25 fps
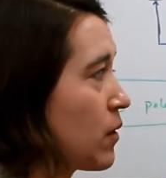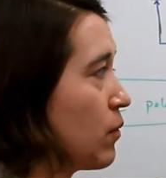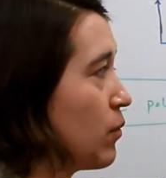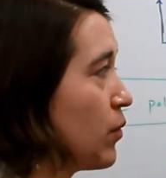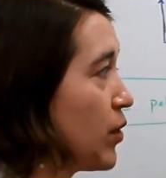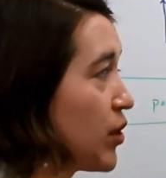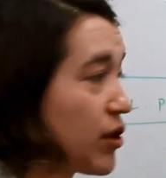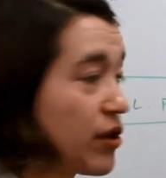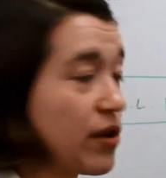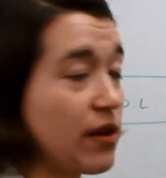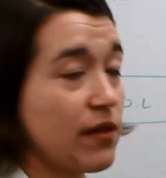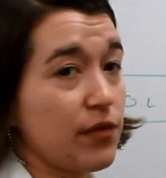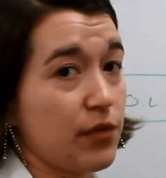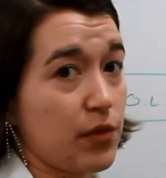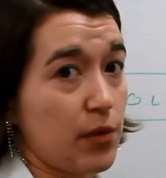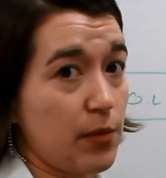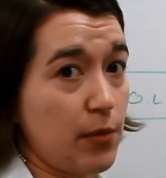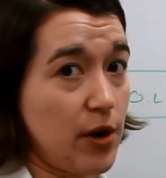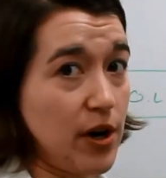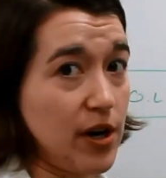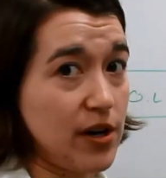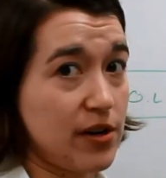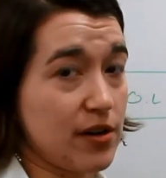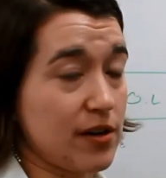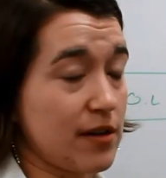We should have three
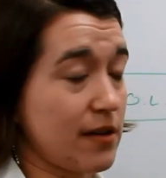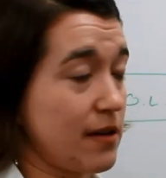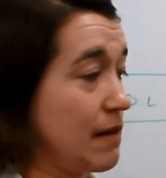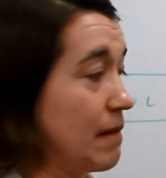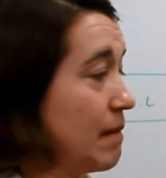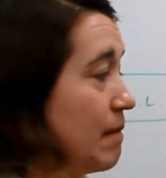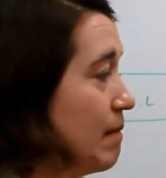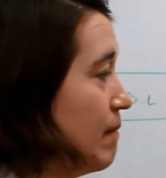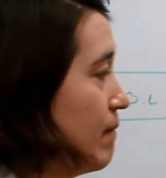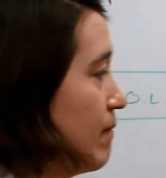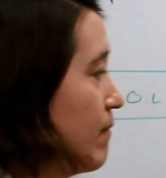branches.